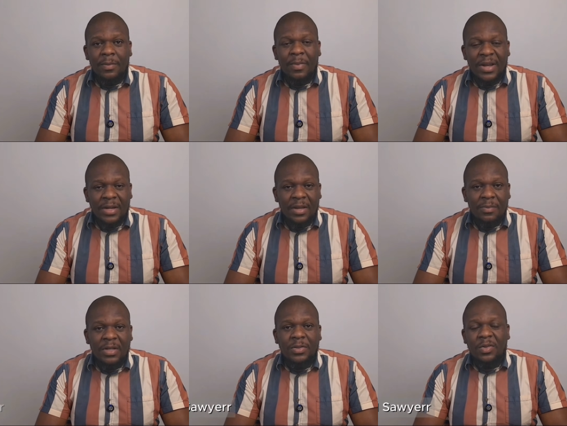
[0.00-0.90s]
My name
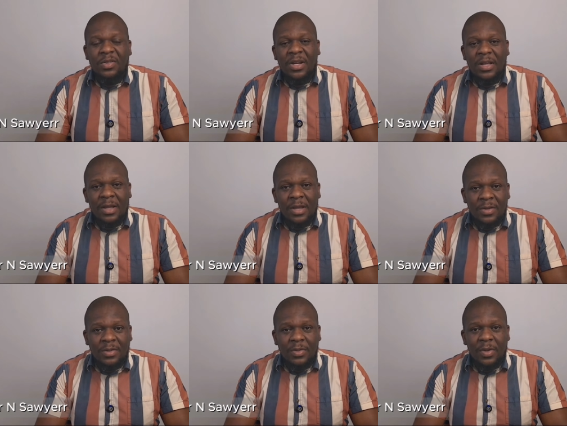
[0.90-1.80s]
is Dr.
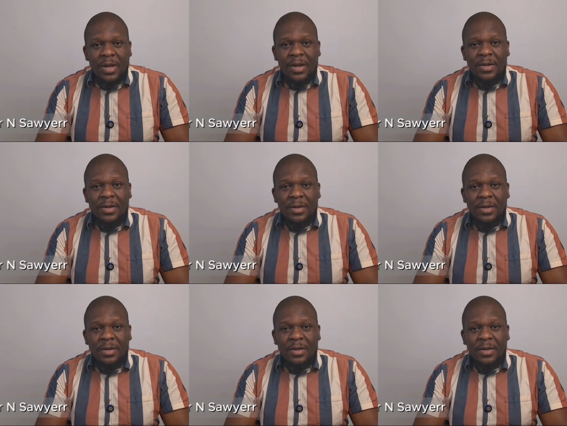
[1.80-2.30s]
Nathaniel Sawyer.